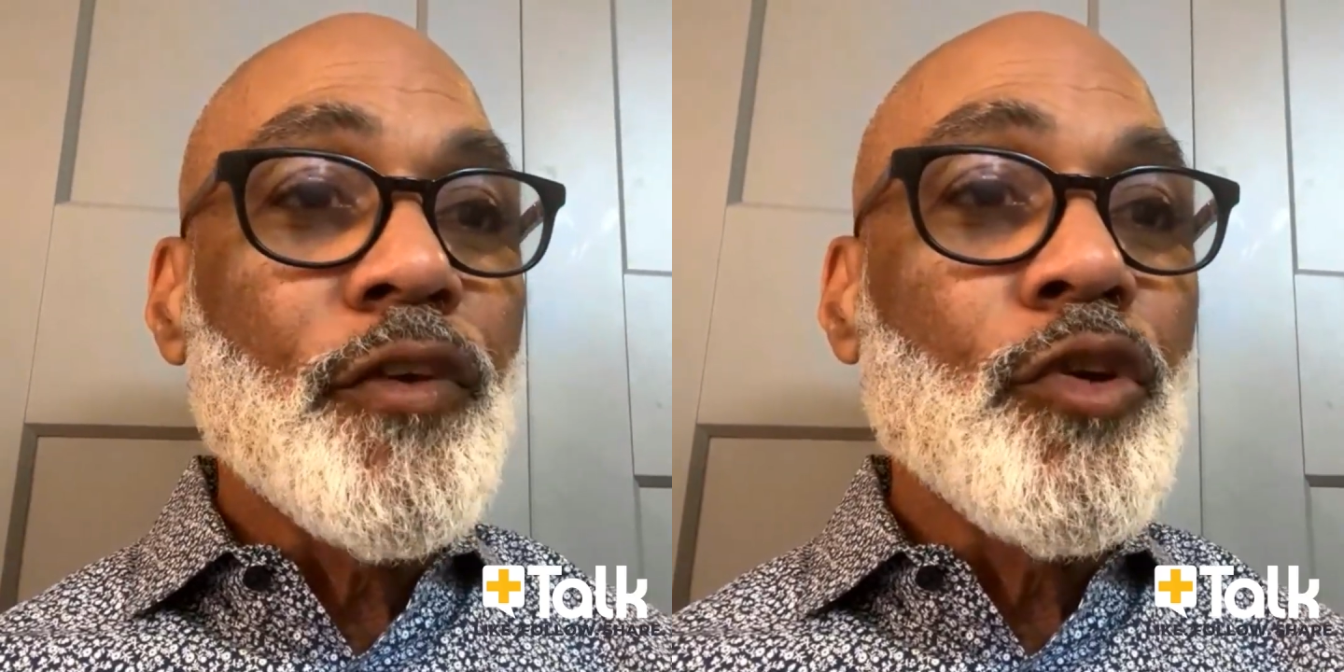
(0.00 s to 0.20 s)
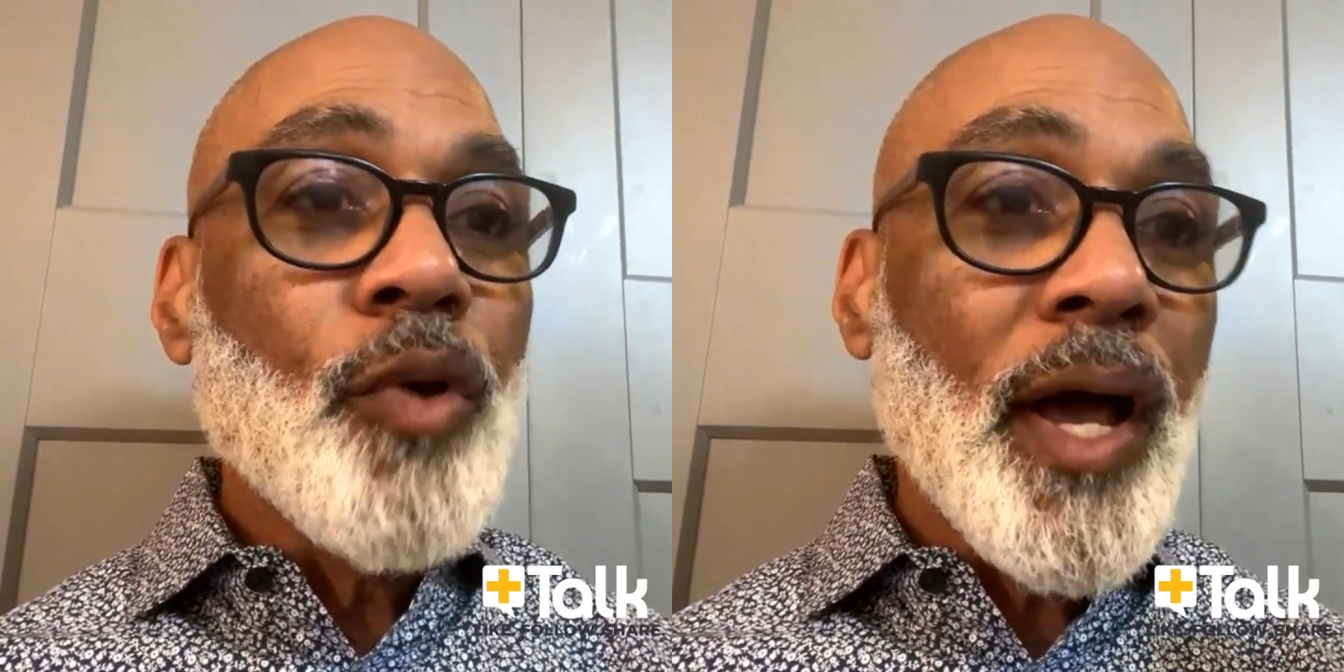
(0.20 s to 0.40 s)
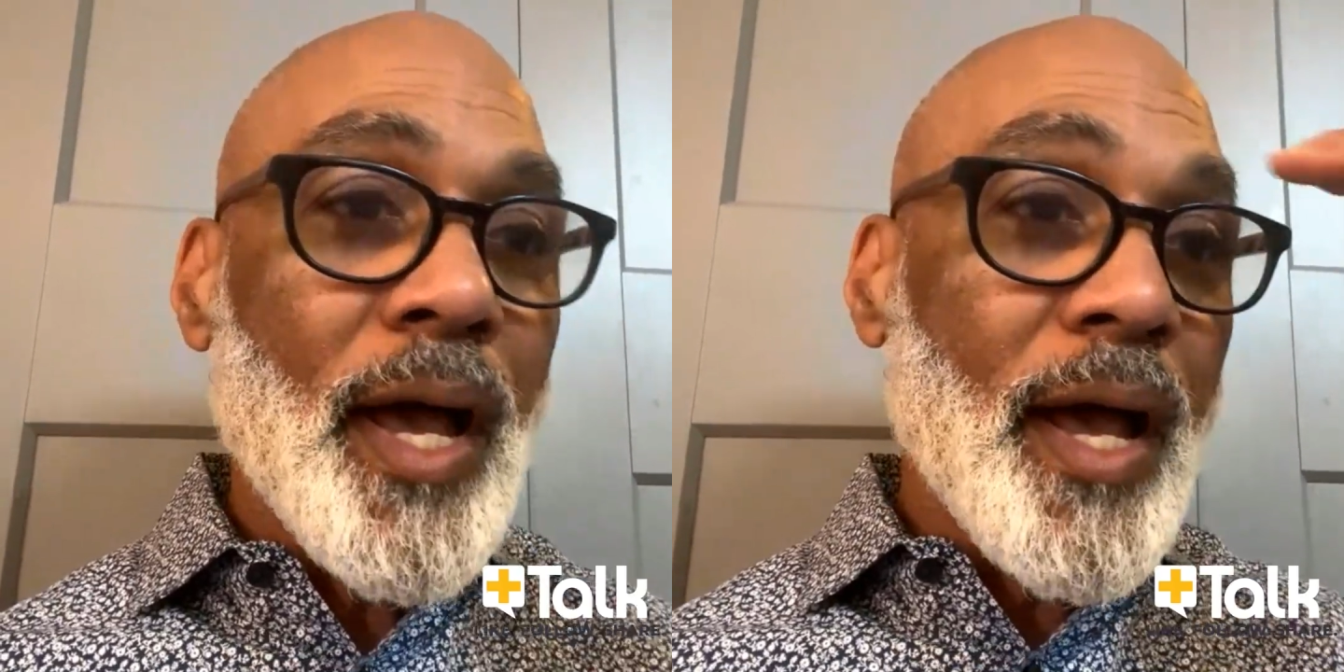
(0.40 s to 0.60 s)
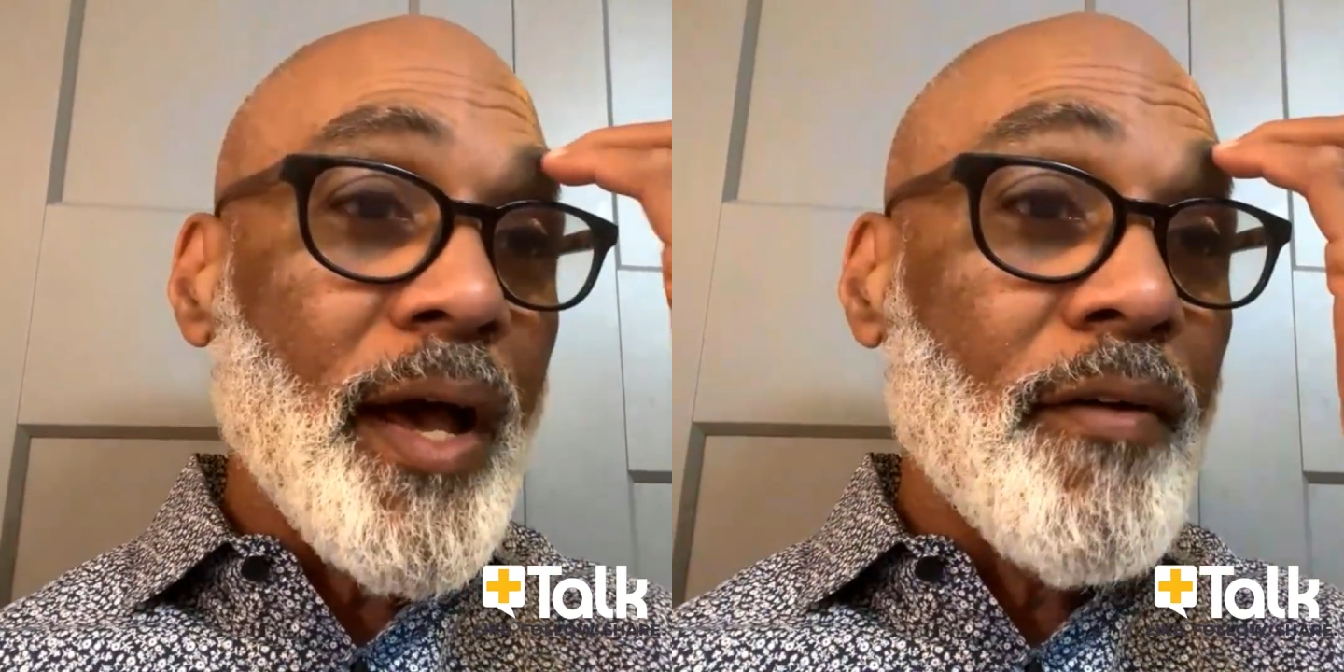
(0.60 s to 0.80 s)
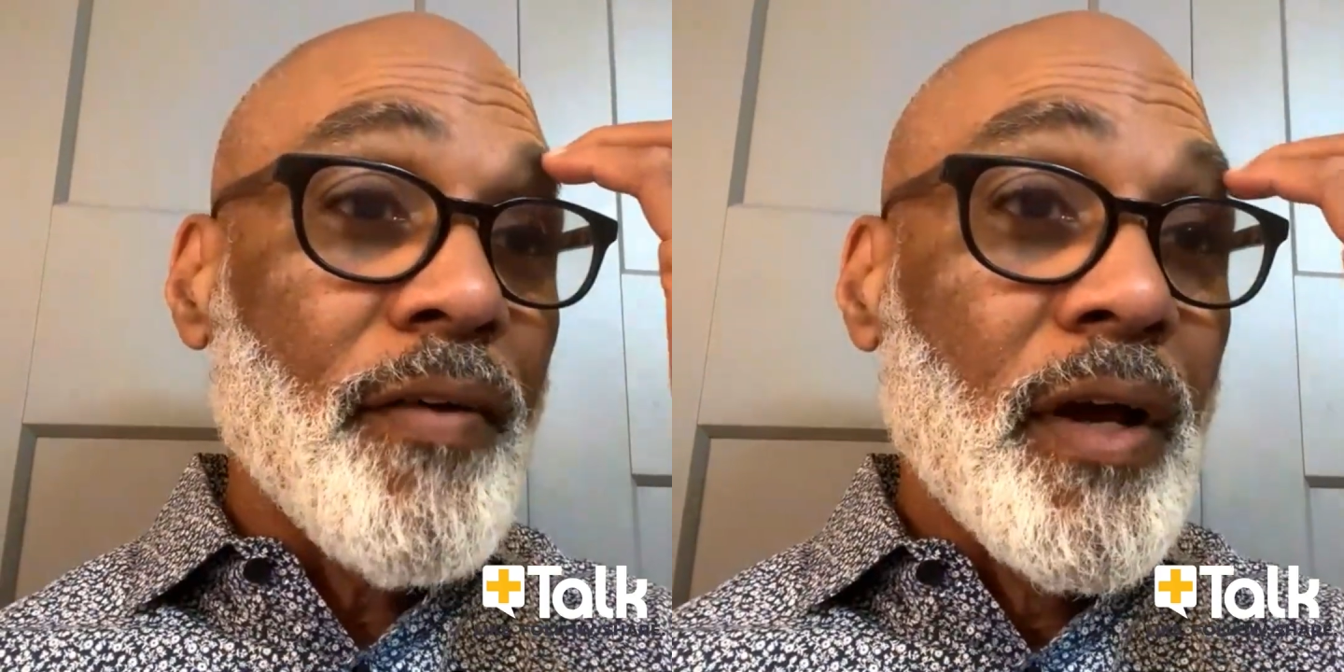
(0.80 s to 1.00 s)
you
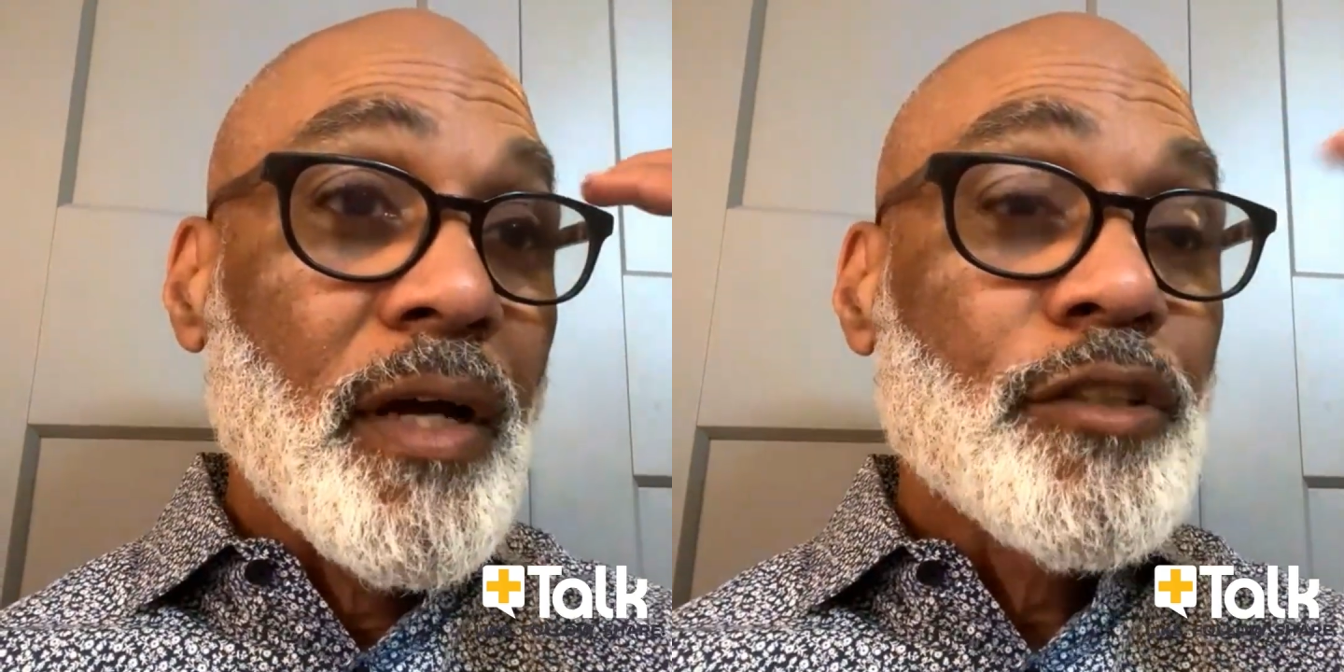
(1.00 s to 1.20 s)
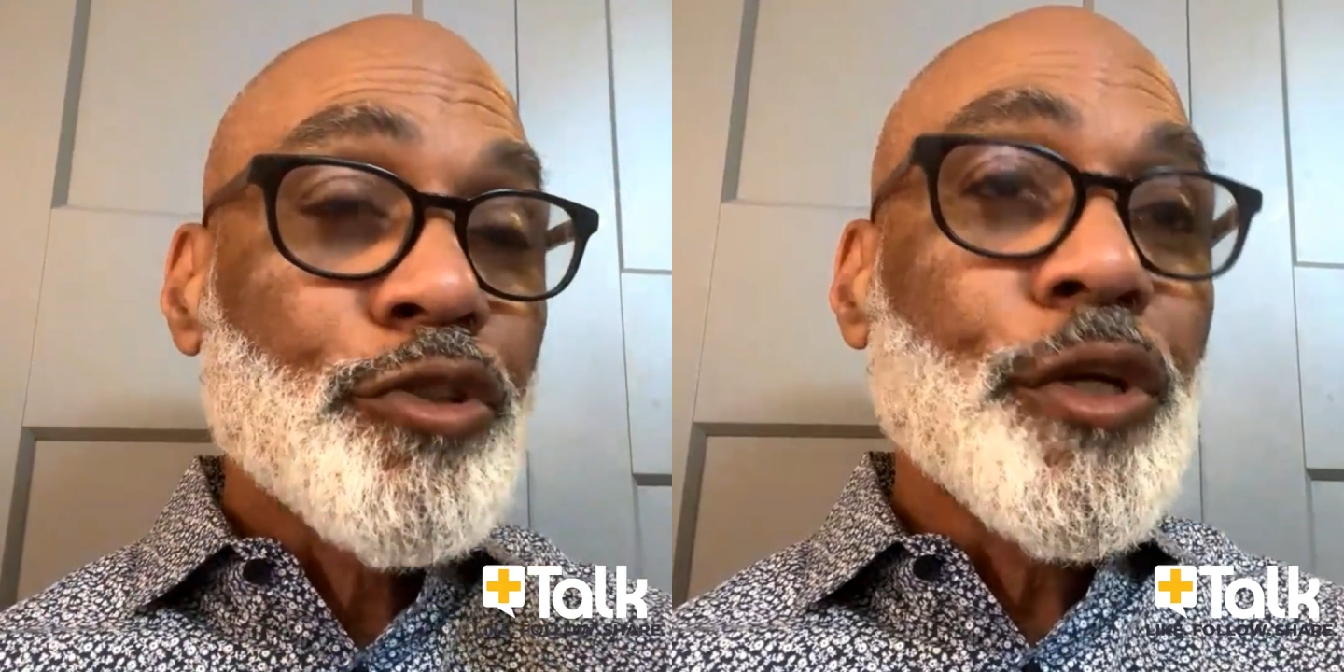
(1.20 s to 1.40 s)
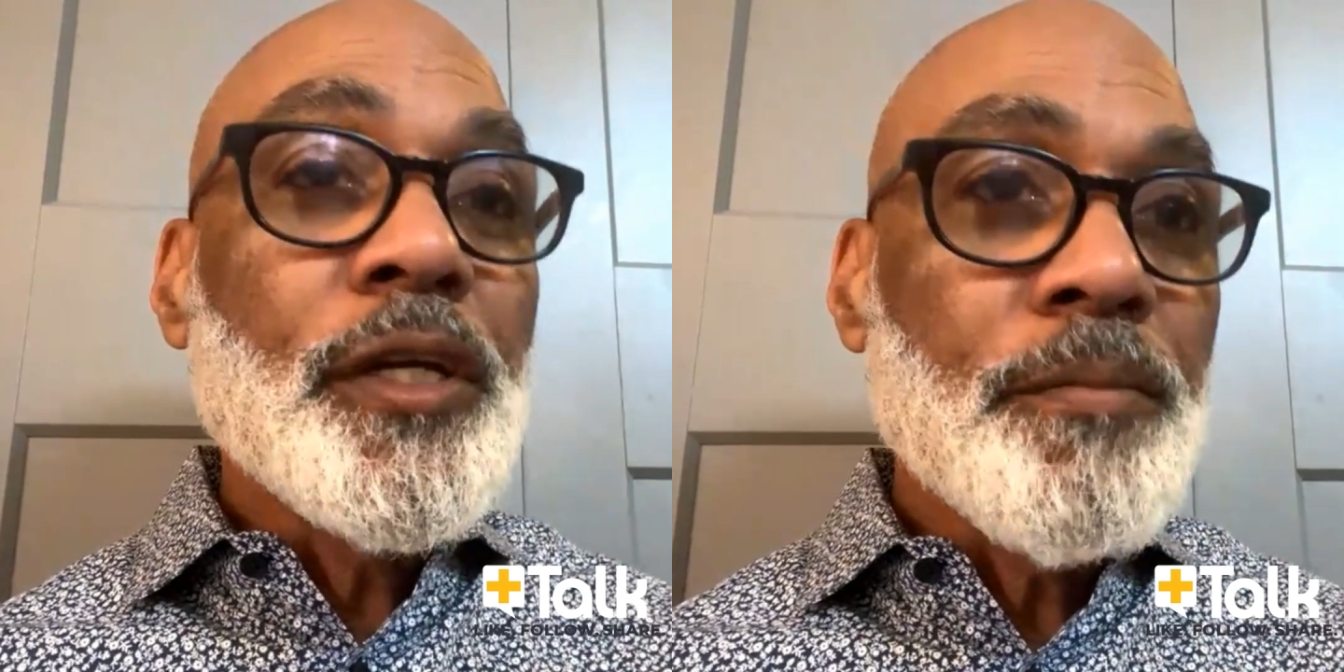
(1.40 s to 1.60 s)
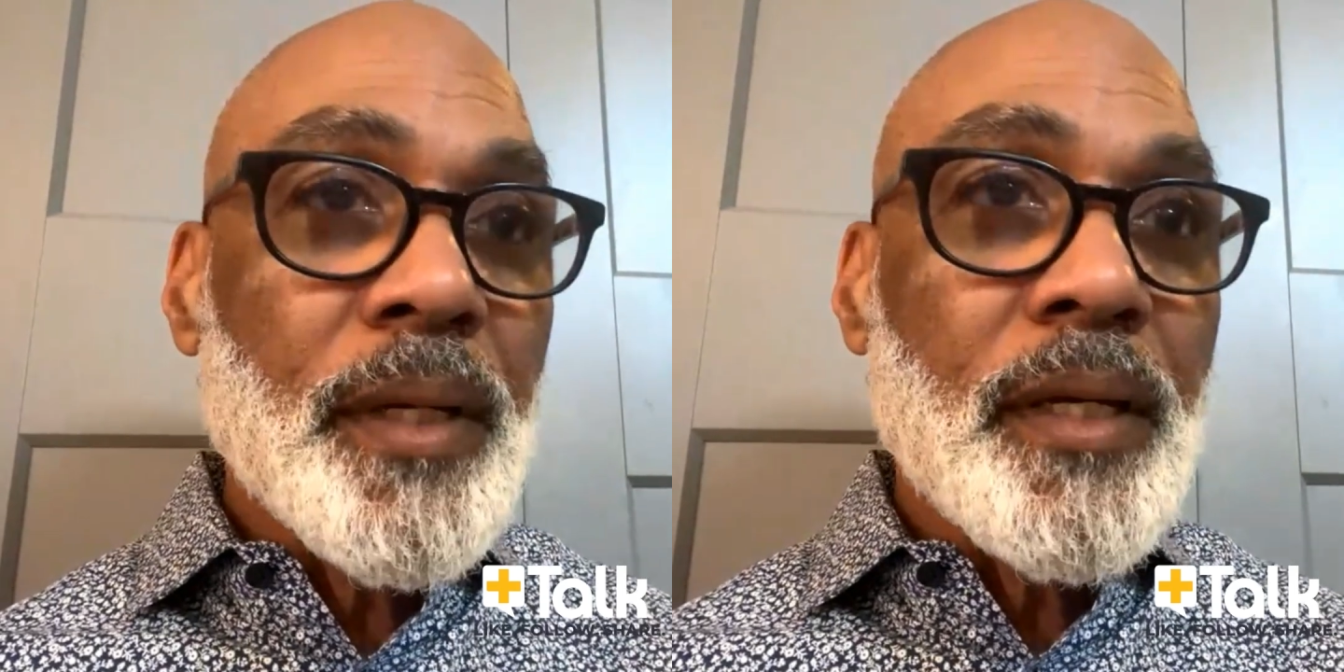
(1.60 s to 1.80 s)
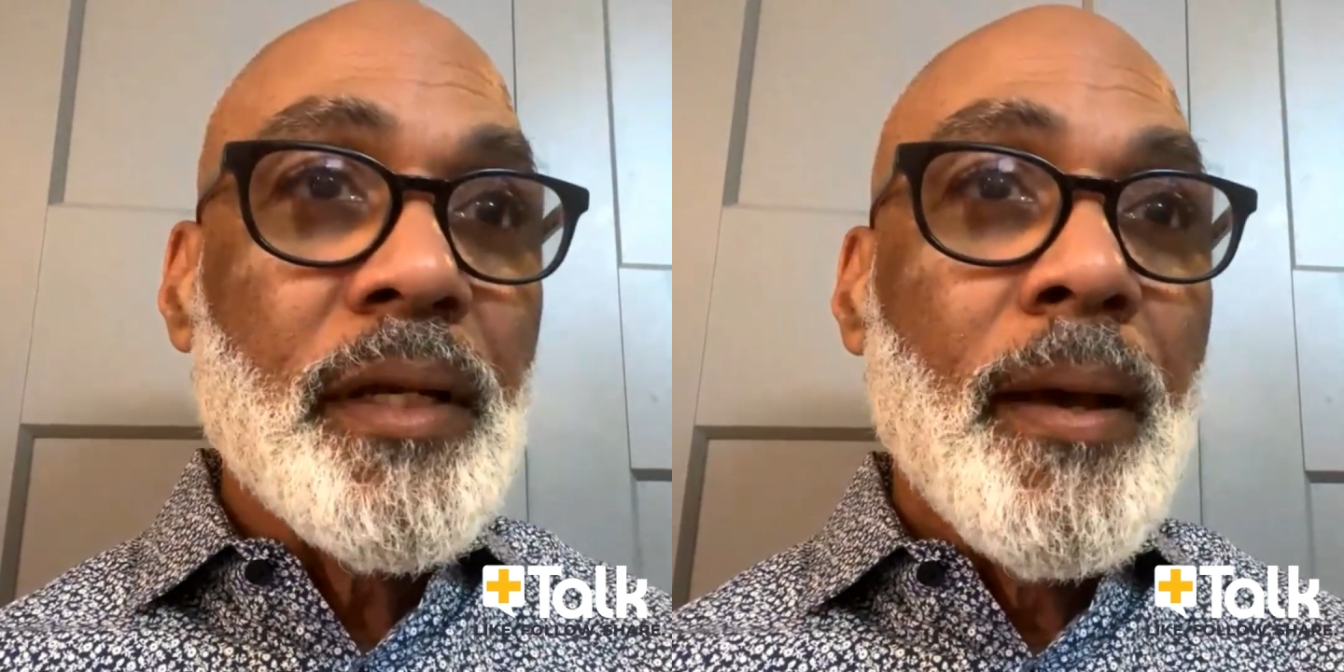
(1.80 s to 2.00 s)
have
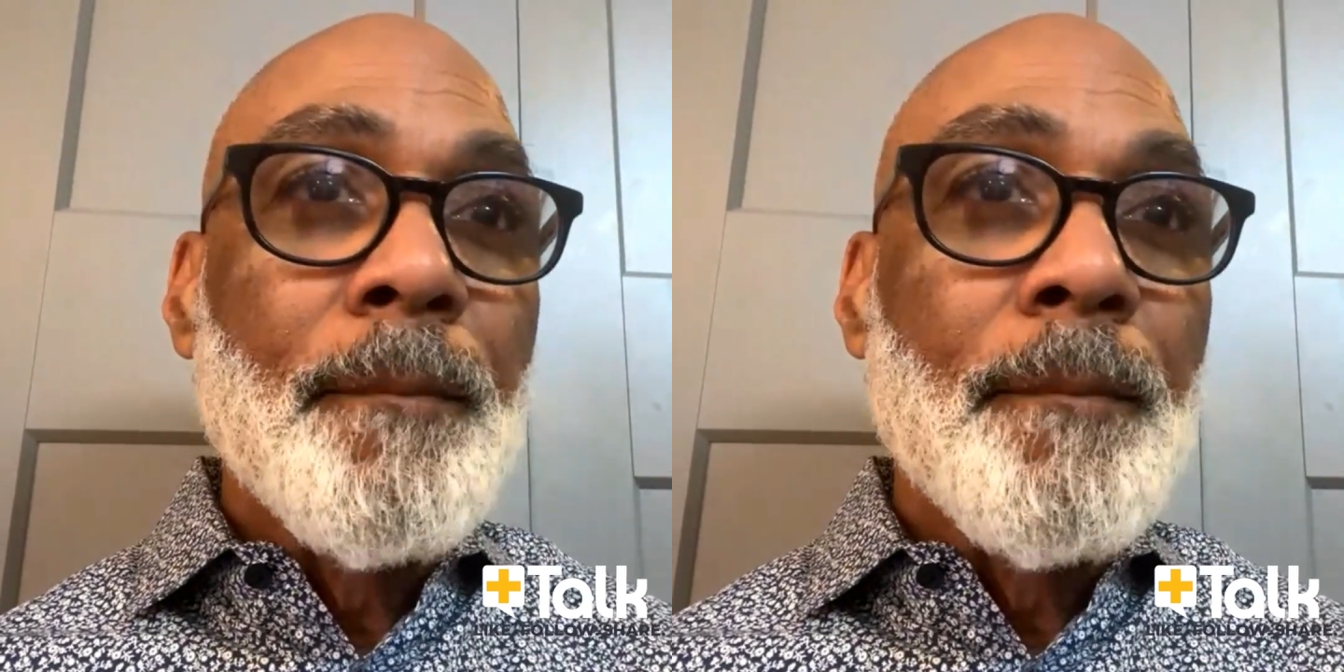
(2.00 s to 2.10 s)
treatment